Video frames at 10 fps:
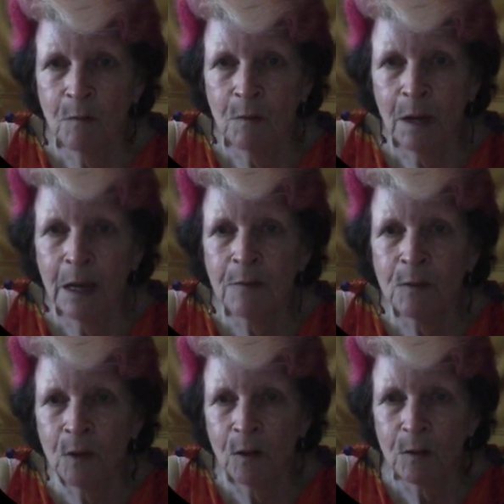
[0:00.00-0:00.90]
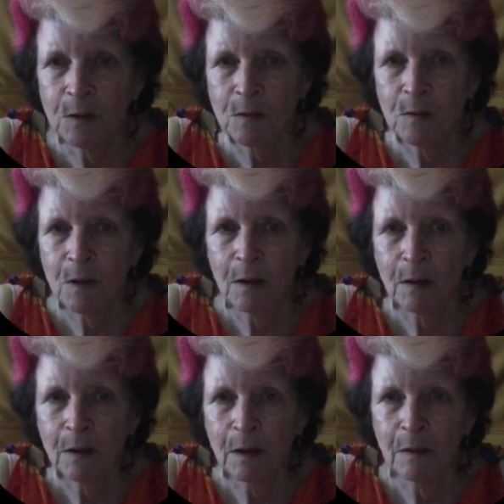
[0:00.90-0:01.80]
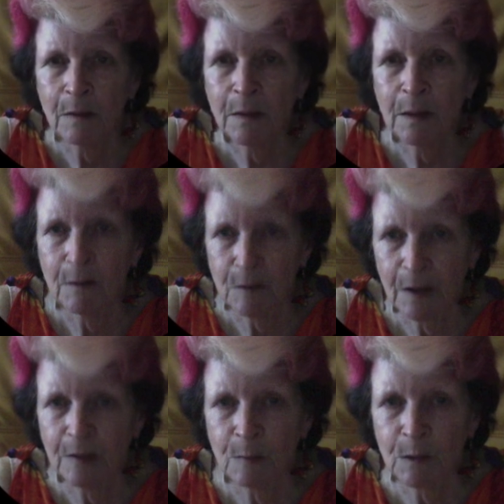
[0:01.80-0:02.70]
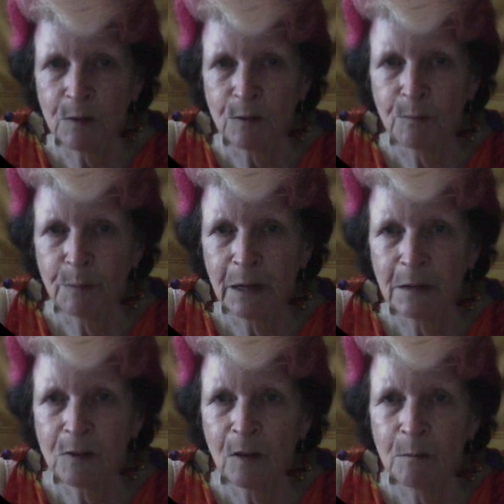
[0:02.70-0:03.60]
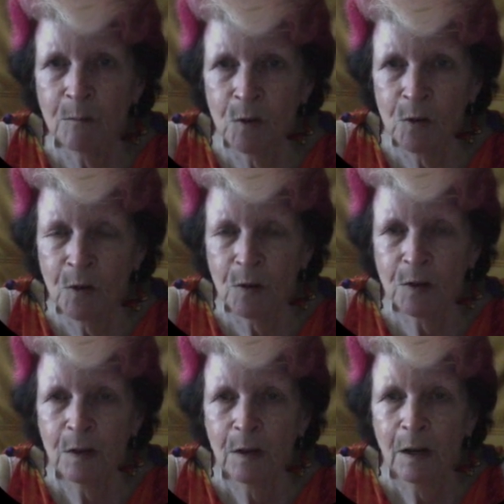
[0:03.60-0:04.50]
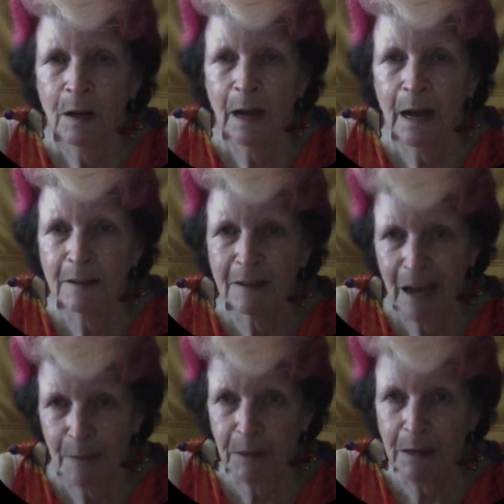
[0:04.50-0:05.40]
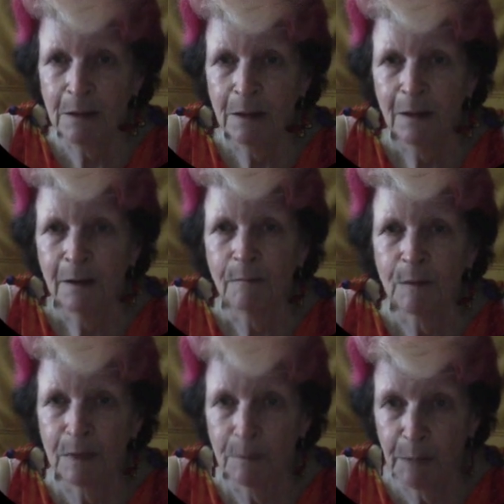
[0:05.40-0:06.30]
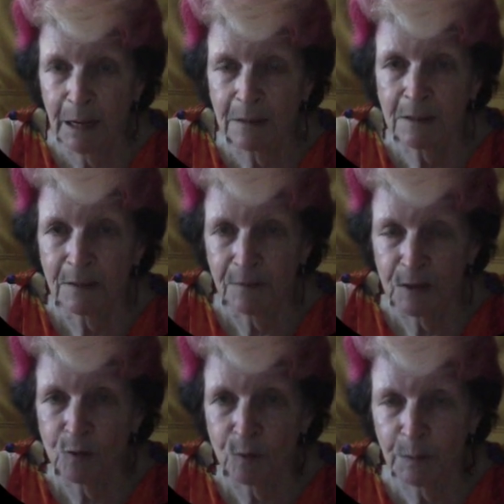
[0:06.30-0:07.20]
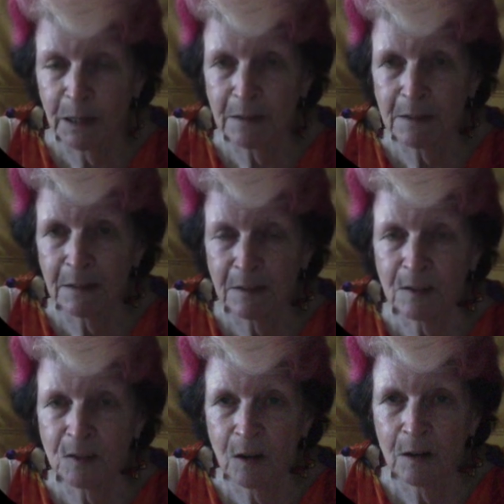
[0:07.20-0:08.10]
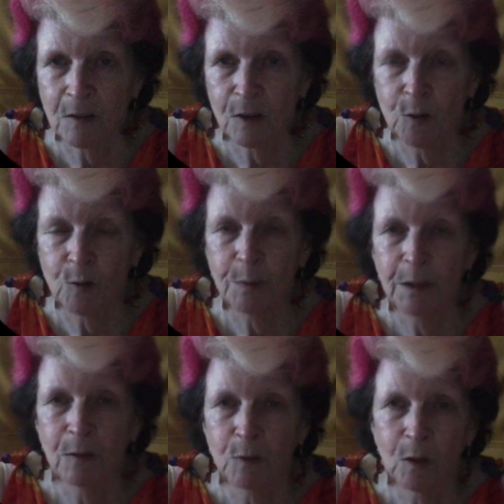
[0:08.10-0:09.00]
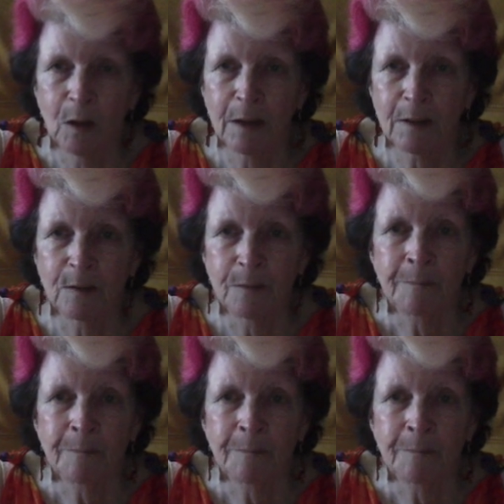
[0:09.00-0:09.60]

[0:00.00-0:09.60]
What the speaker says: Even though there is asymmetrical balance, I'm not as happy with the balance, the visual balance in this design as I could be. I would like to,